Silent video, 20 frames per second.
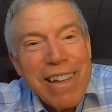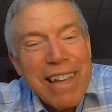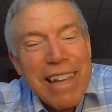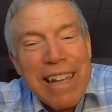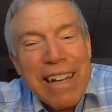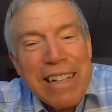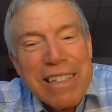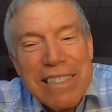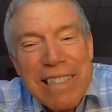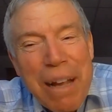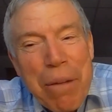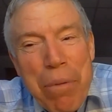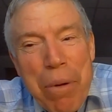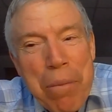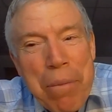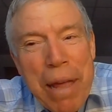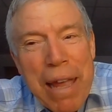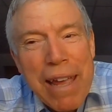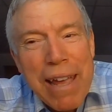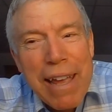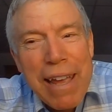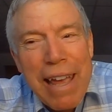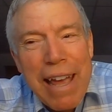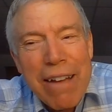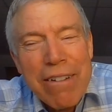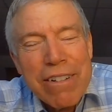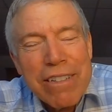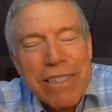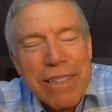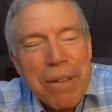in a separate bank
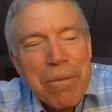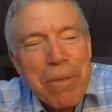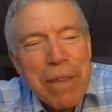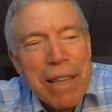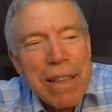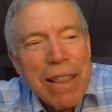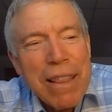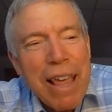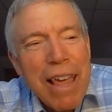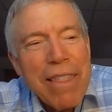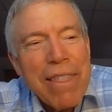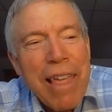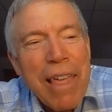account or something,